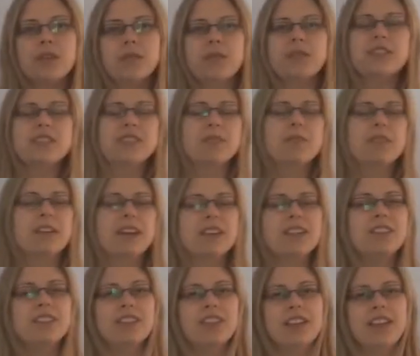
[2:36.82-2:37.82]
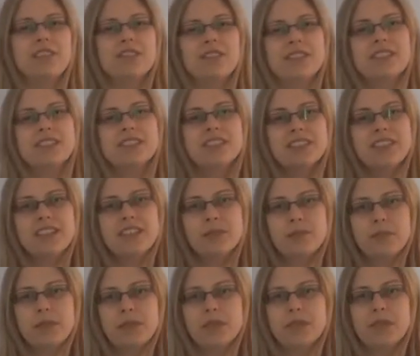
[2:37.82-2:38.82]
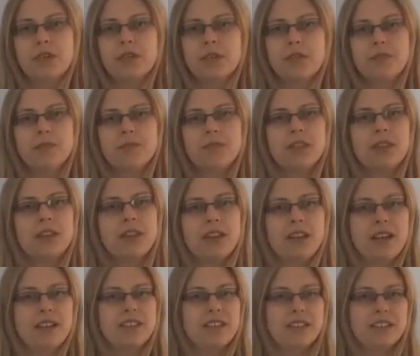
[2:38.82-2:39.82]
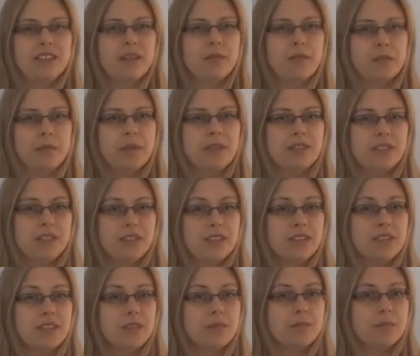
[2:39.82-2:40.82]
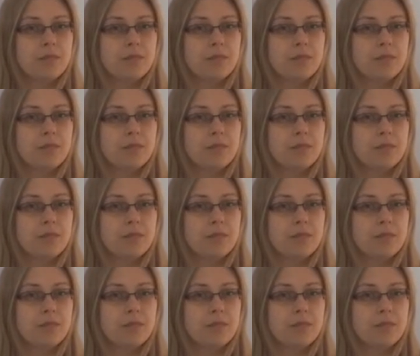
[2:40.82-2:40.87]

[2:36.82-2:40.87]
which is something I've not even considered before I set up the business.